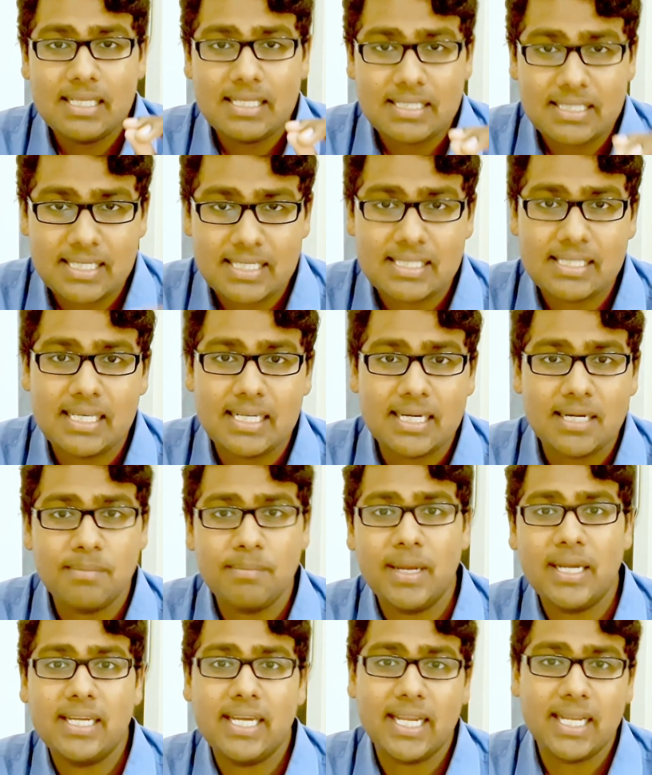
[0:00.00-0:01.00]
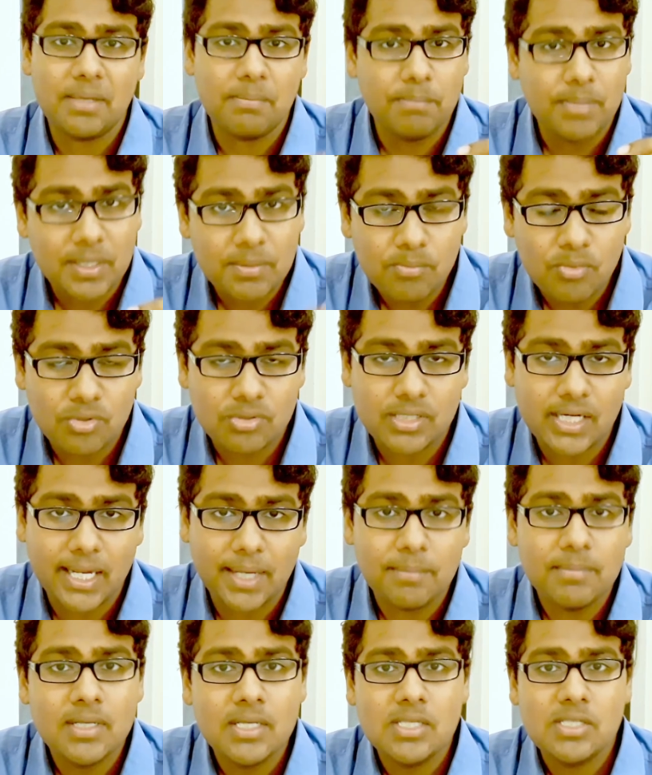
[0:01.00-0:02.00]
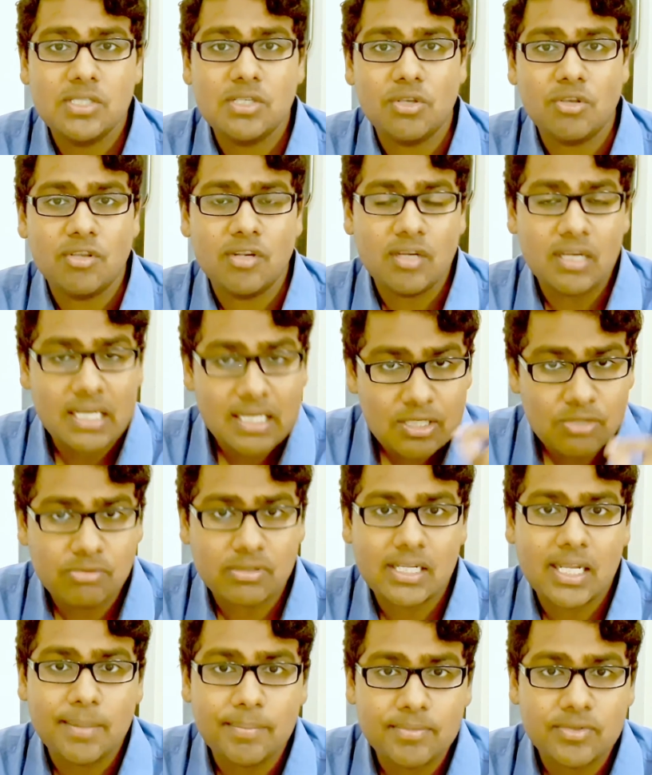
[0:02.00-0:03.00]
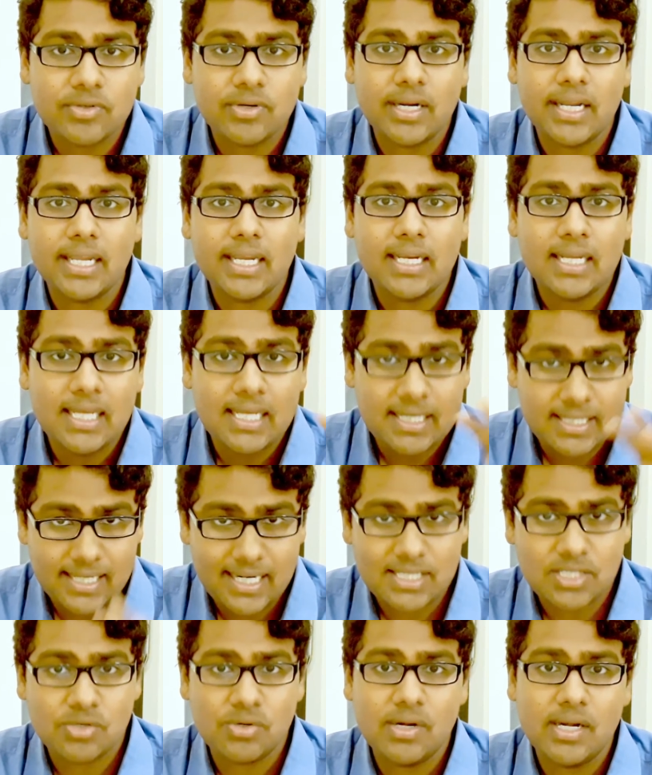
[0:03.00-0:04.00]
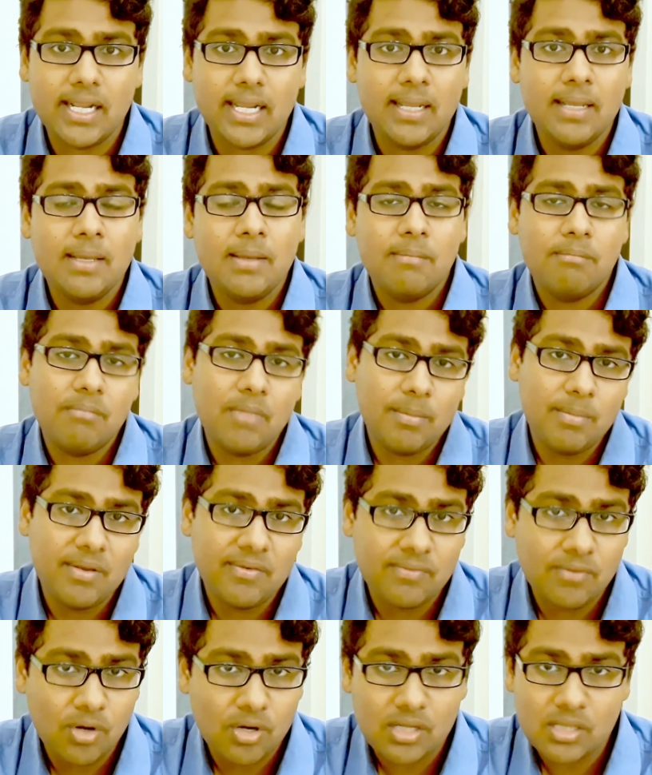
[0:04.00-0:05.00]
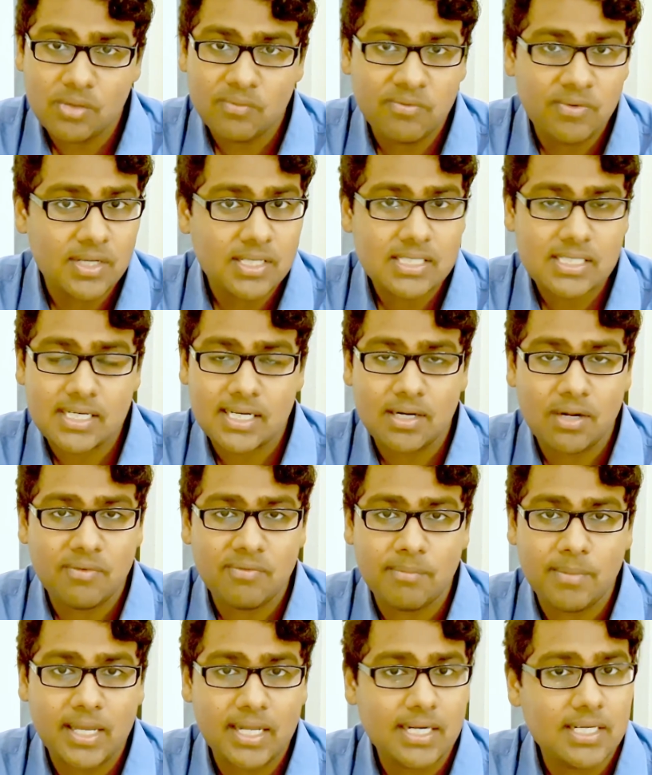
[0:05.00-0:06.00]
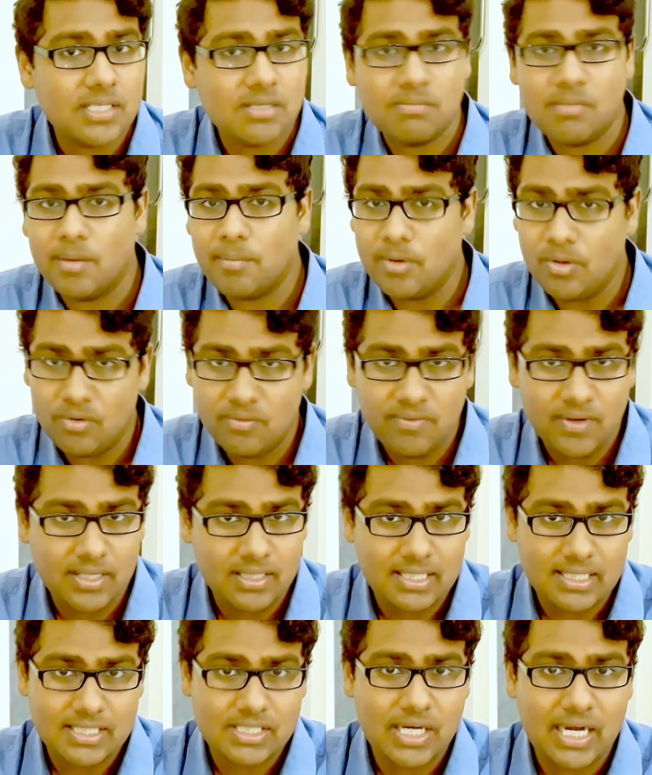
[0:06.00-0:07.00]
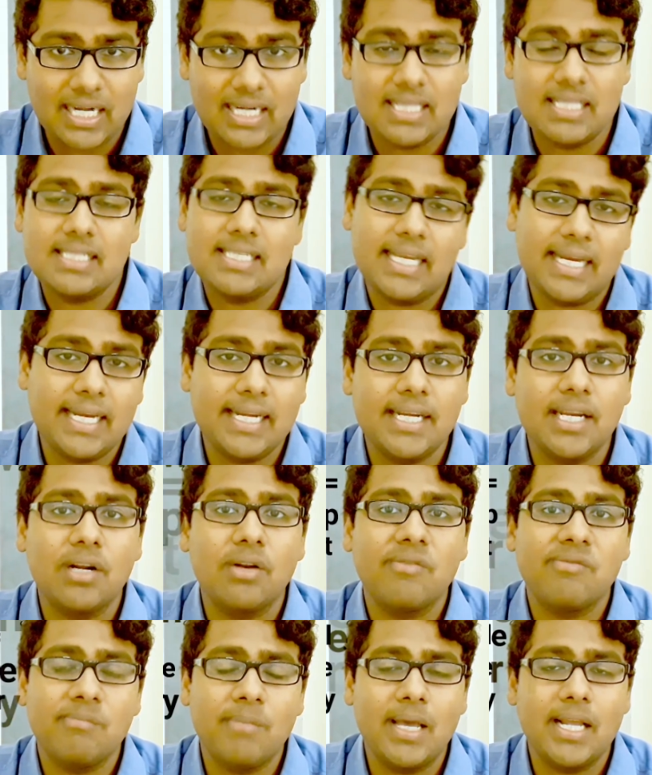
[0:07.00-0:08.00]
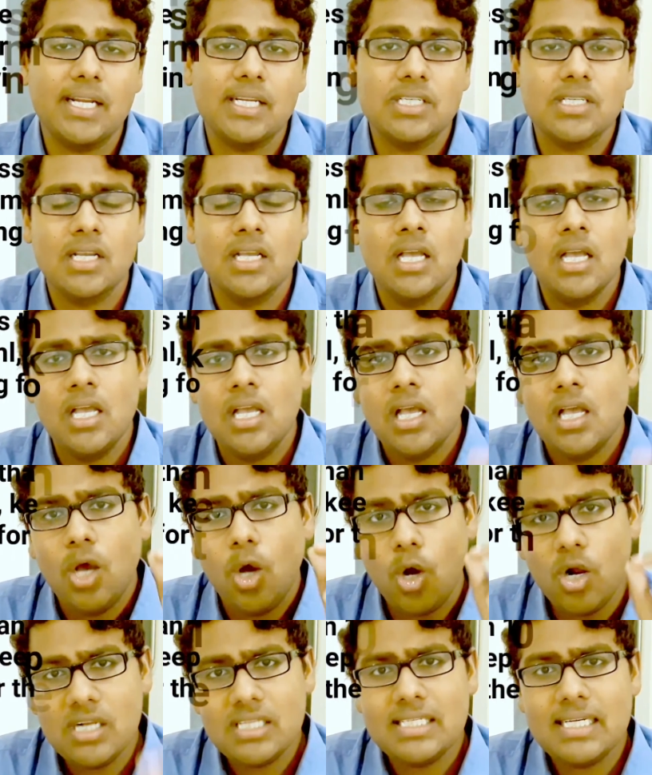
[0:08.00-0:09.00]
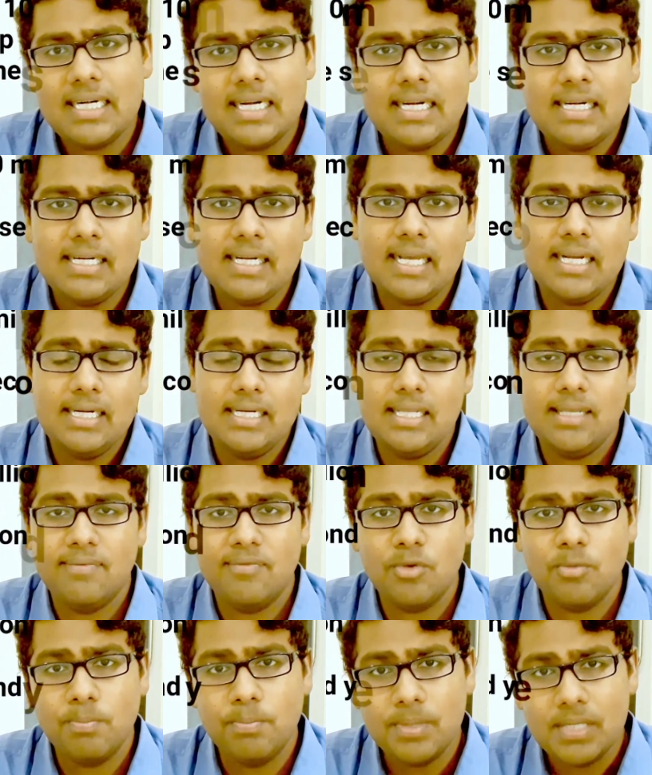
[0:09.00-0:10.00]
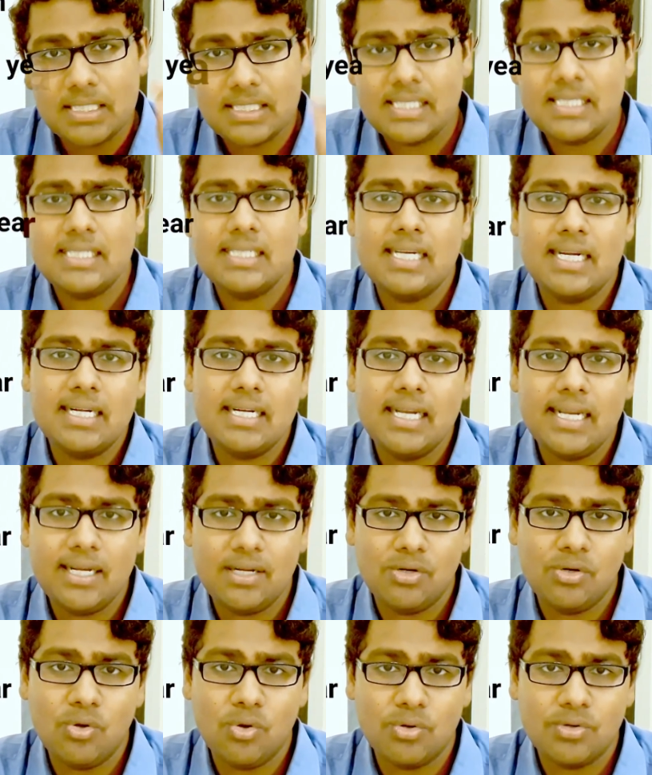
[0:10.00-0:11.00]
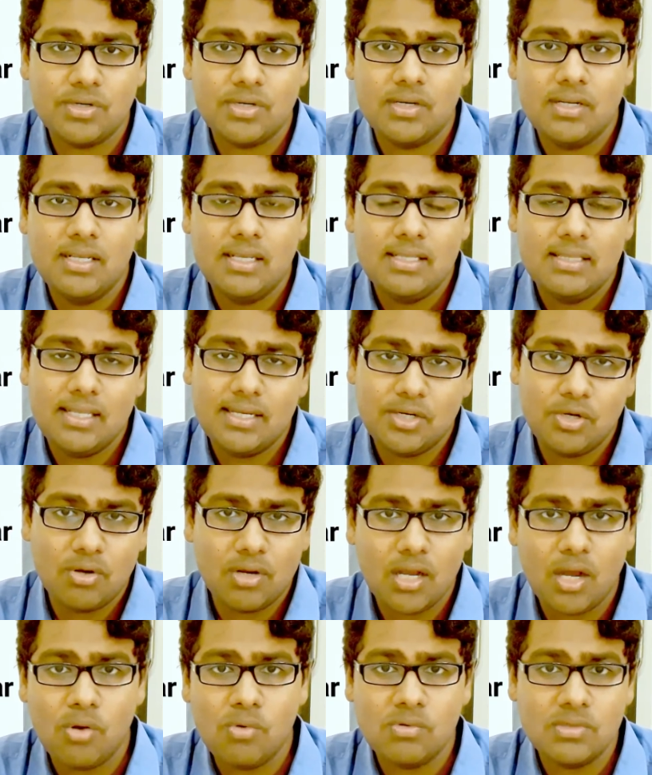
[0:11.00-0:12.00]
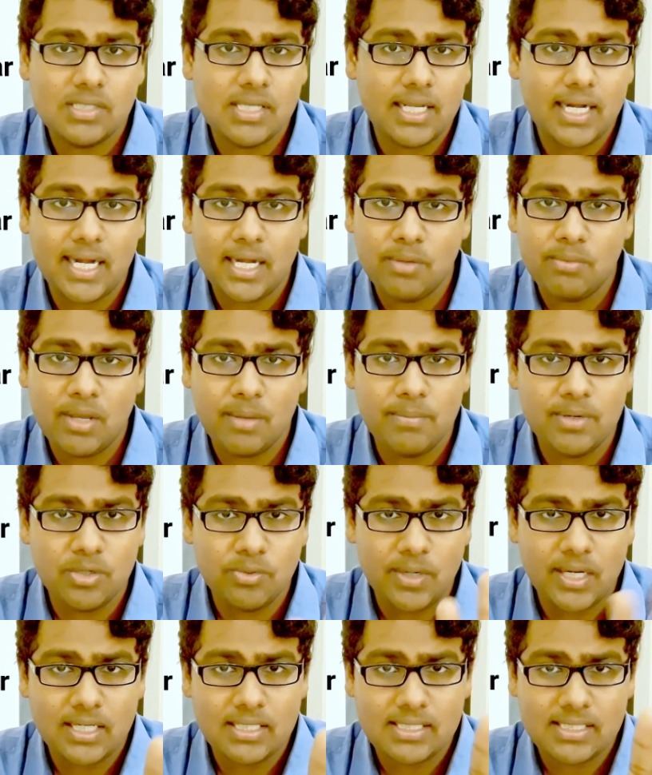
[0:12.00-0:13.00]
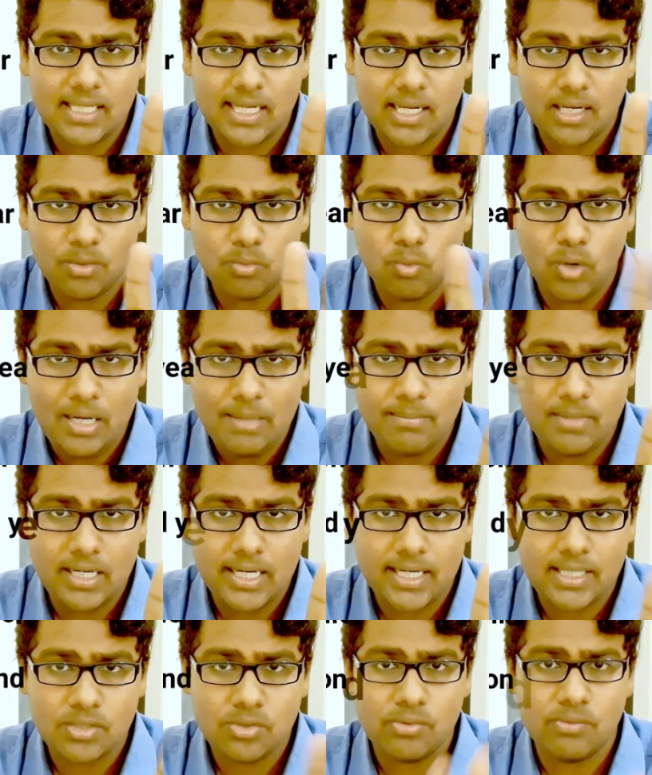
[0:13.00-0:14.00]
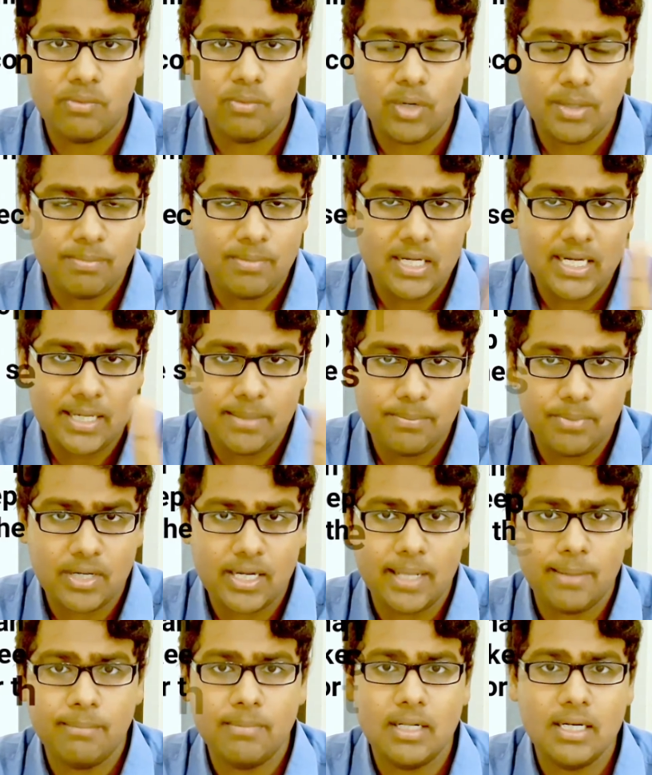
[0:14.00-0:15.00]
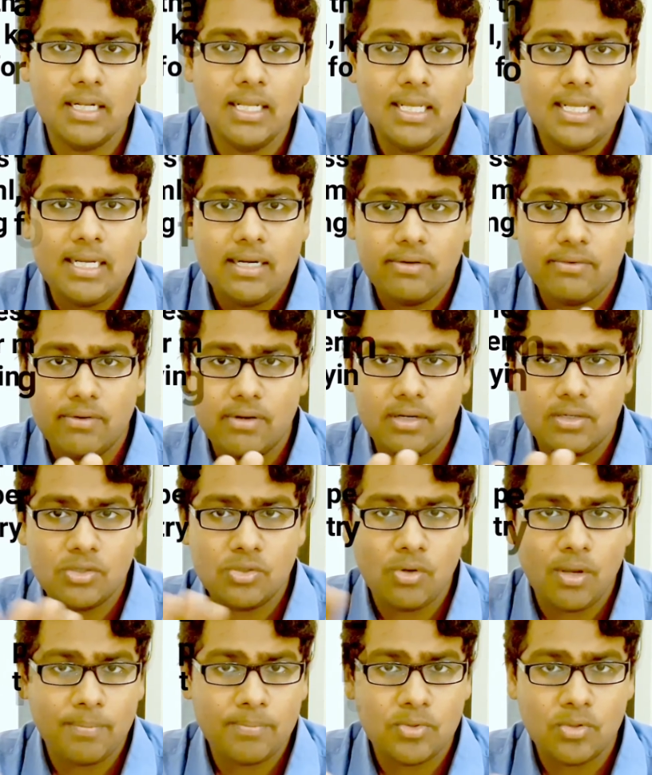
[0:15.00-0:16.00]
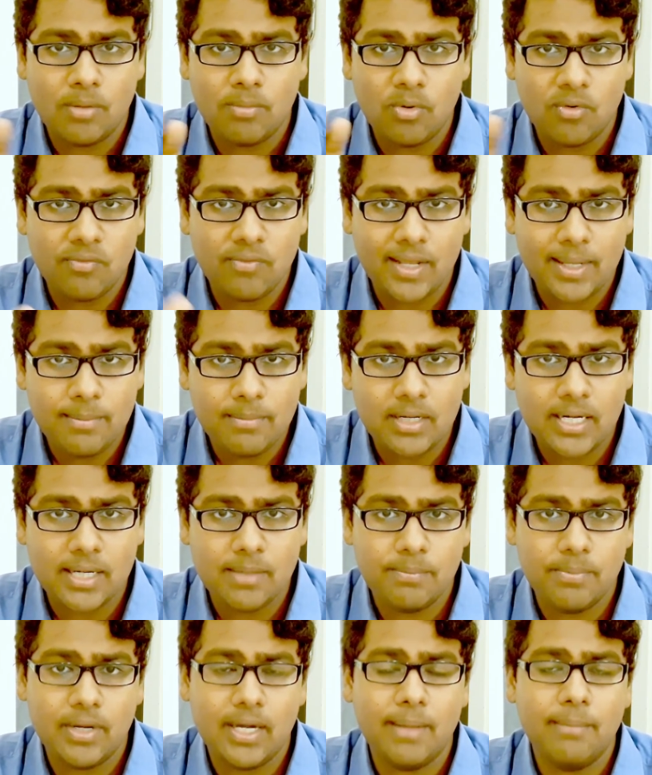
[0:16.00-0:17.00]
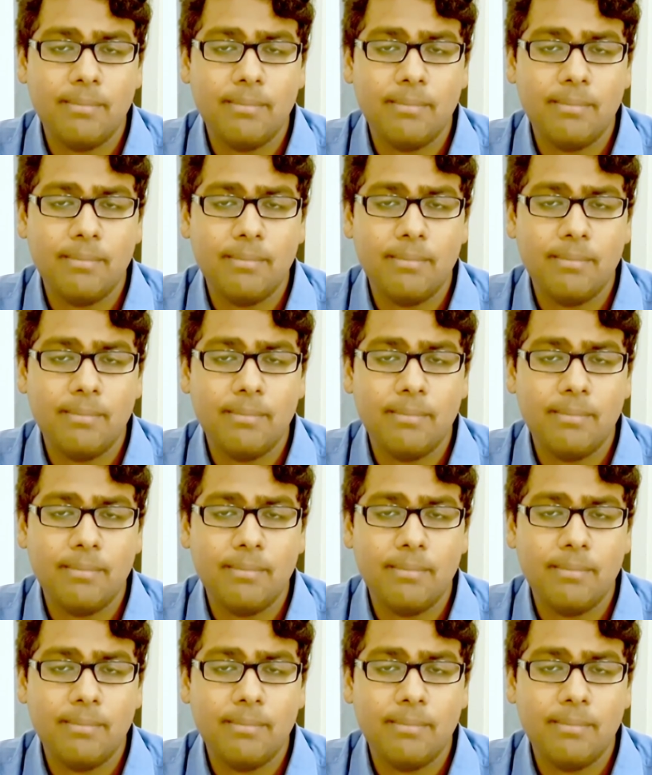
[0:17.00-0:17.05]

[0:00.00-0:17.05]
it's just that it may take a bit more time so you need to keep trying naturally maybe if not in the first year of marriage maybe you'll father a child in the second year of marriage all said and done if you persistently note that your counts are anywhere between say 1 million to 1 million per ml uh, to up to about 5 million per